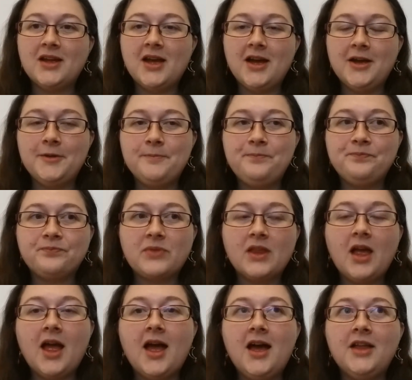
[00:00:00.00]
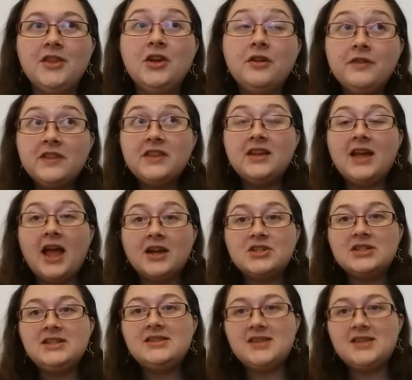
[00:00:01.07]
The other thing actually